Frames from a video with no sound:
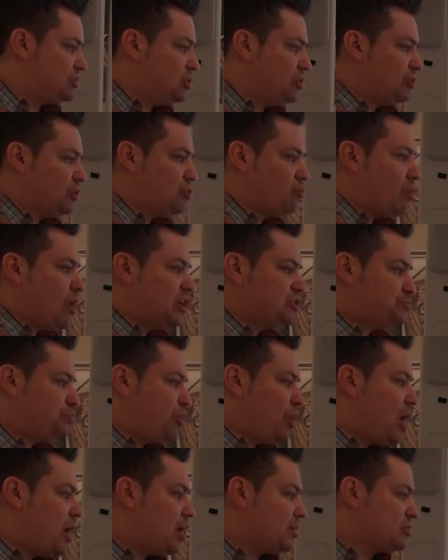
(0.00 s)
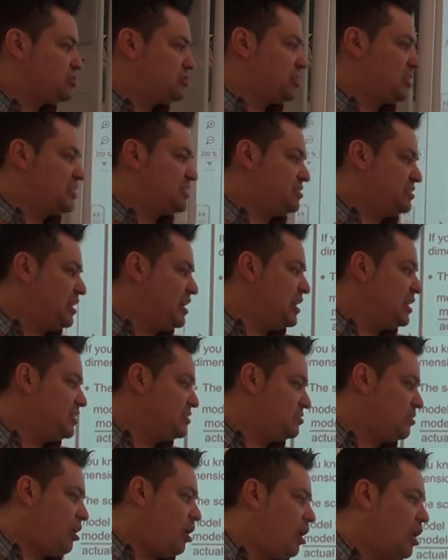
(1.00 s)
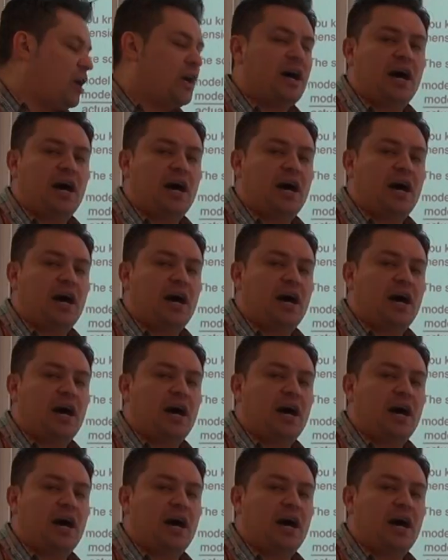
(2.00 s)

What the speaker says: You do cross products, so the cities are